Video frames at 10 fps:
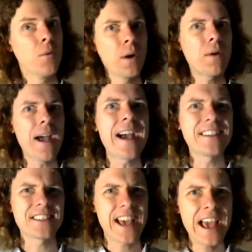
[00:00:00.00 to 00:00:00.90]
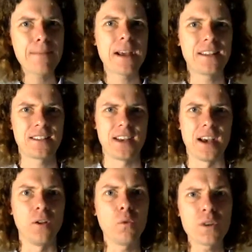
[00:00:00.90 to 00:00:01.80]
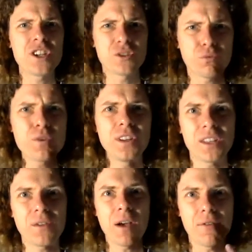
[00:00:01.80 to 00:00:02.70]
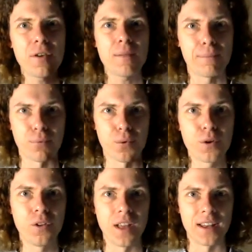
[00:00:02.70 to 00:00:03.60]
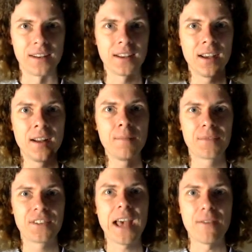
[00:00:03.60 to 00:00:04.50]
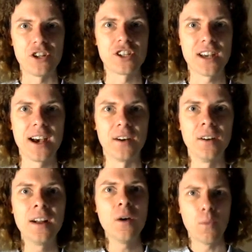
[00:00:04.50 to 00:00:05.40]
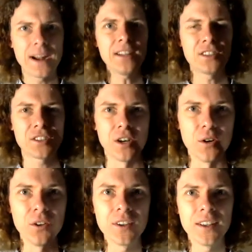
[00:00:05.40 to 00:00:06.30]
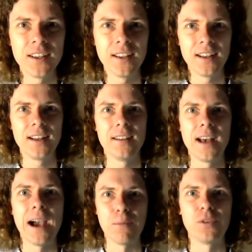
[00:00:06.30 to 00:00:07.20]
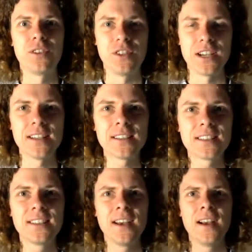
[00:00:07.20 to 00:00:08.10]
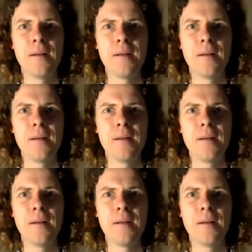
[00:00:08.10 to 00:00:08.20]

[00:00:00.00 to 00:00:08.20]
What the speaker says: Whereas The Handmaid's Tale, which is a very brutal and savage tale, when it's told, Atwood suggests,